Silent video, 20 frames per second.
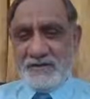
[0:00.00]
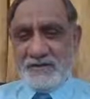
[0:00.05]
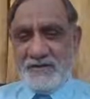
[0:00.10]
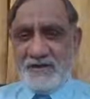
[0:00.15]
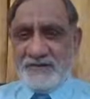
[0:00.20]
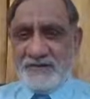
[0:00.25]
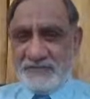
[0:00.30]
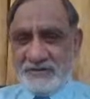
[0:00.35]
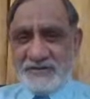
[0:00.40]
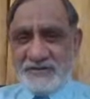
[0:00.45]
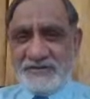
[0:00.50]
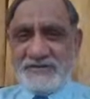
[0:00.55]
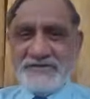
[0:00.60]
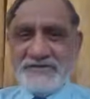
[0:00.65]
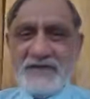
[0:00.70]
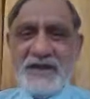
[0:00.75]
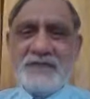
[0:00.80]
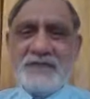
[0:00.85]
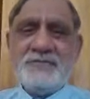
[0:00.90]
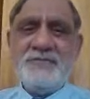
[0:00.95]
Then
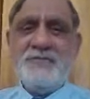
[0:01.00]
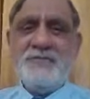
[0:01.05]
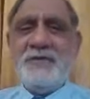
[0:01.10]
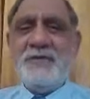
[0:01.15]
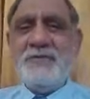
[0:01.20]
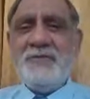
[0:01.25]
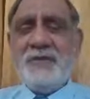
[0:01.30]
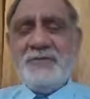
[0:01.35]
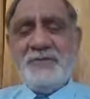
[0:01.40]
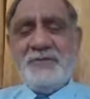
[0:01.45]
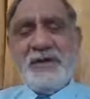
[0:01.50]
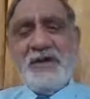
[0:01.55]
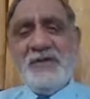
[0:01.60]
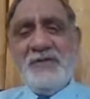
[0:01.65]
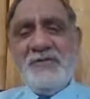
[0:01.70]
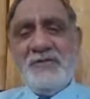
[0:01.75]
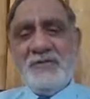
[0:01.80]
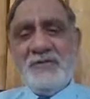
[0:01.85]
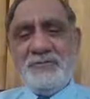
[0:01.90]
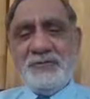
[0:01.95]
that may
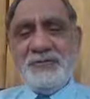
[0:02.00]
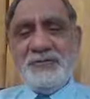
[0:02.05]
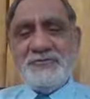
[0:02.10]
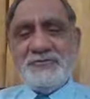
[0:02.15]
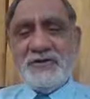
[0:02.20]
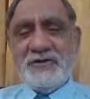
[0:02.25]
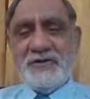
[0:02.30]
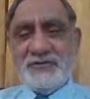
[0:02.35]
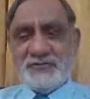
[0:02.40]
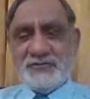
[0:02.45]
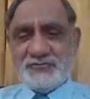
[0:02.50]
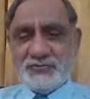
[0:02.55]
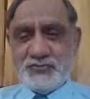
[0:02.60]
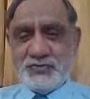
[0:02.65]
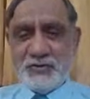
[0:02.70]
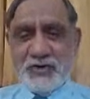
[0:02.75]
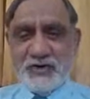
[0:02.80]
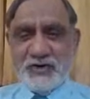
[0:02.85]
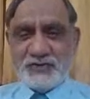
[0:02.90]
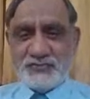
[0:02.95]
please be understood
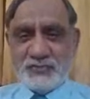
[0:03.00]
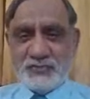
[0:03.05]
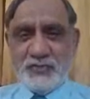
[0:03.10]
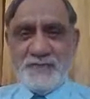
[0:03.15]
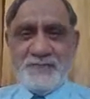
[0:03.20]
also